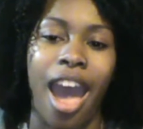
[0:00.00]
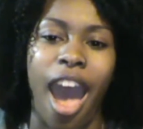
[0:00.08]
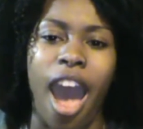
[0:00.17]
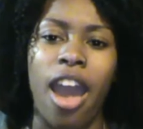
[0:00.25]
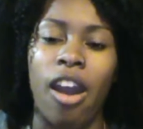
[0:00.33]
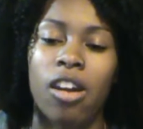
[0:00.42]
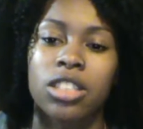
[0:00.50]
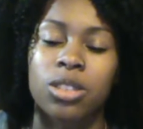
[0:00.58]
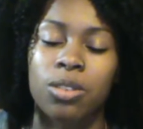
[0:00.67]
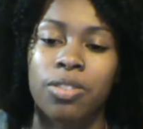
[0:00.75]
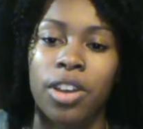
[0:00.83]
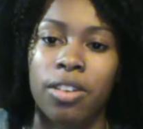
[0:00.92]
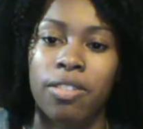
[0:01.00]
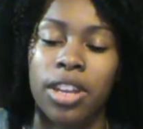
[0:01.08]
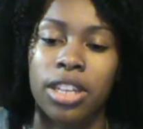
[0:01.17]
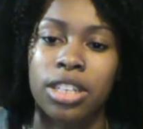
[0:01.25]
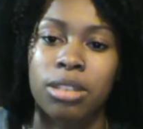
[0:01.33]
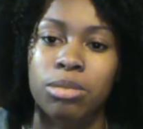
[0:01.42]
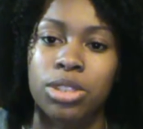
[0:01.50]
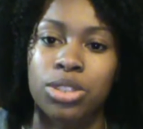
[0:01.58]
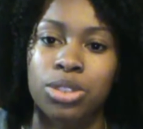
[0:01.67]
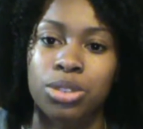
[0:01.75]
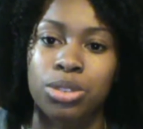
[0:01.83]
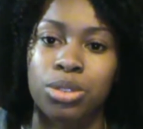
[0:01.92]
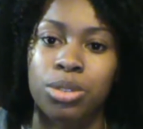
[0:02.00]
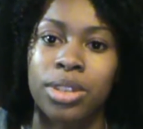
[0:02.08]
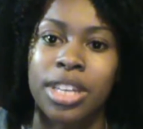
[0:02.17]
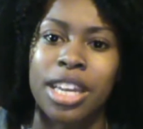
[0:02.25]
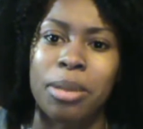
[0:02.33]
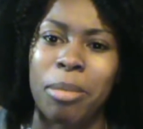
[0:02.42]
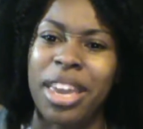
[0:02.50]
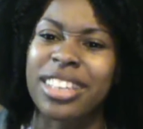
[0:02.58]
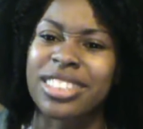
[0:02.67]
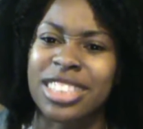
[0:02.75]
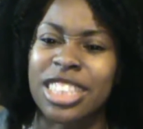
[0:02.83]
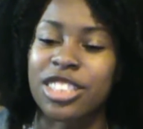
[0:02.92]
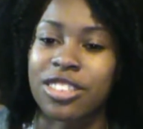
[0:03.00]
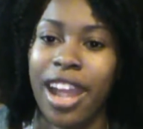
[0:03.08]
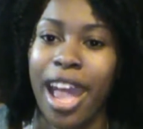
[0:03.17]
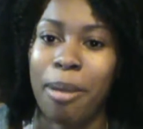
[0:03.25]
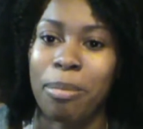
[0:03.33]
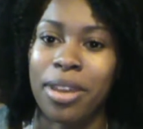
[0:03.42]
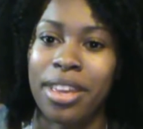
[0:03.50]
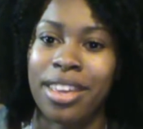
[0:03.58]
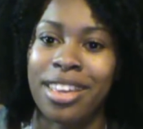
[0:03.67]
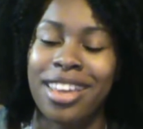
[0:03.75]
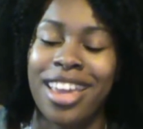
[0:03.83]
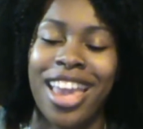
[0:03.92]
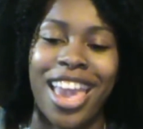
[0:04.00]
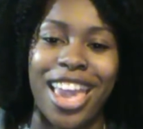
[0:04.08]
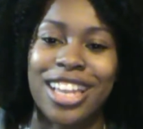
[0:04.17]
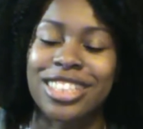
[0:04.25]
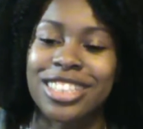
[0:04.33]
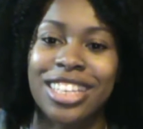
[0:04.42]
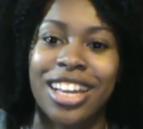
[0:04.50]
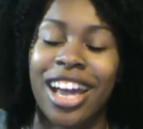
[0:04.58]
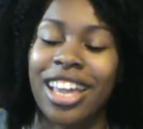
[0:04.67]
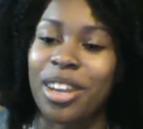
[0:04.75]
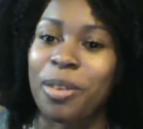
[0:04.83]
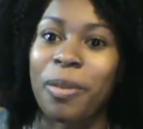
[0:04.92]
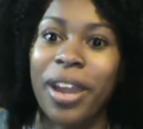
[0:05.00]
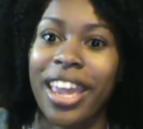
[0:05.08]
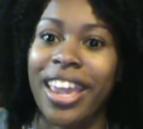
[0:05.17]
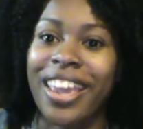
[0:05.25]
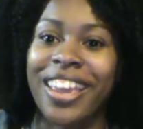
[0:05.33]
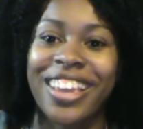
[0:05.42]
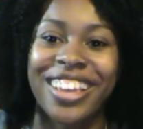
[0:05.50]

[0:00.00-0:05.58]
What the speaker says: I also fell victim to being scissor happy and just cutting away.